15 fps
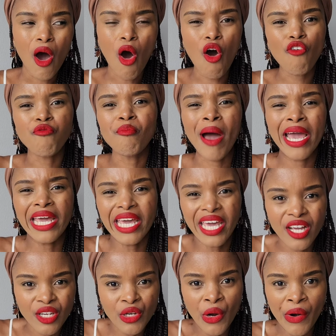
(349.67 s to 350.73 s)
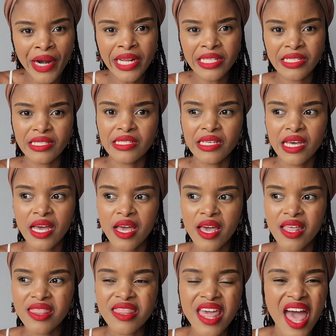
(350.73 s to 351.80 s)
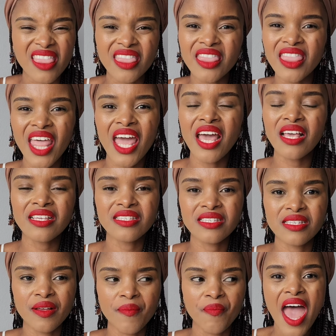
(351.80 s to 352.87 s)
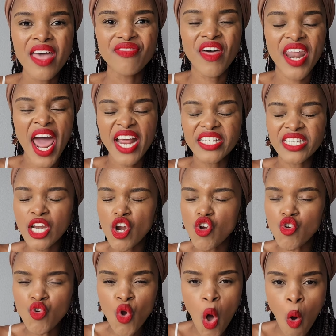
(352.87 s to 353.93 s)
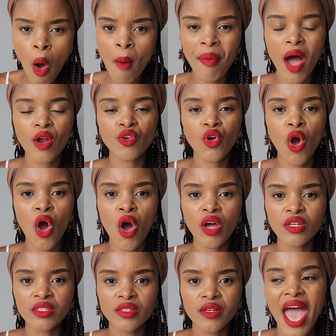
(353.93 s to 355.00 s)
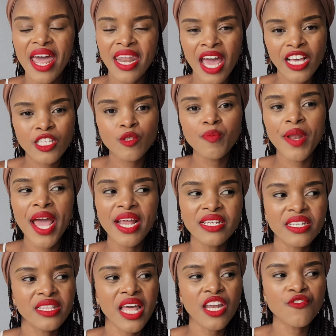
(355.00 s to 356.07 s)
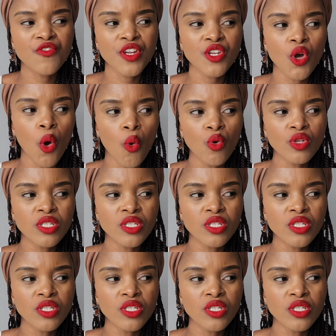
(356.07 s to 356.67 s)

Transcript: of my ignorance. There are things that I didn't know about God. And I explained in that video,